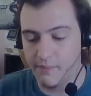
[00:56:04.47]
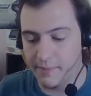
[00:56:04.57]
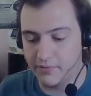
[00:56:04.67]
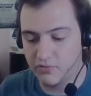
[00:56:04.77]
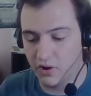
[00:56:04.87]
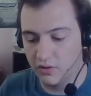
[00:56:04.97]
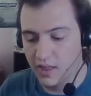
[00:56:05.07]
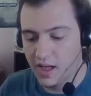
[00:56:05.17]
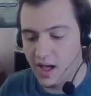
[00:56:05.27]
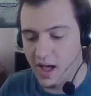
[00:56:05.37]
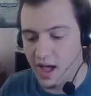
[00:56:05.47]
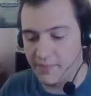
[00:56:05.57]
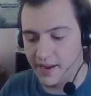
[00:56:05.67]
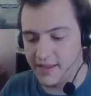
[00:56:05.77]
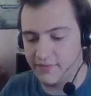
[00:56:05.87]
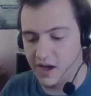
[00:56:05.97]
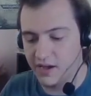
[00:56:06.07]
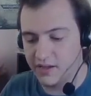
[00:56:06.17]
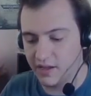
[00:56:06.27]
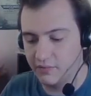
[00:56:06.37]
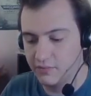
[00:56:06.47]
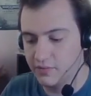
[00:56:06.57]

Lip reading: patrol. I might even argue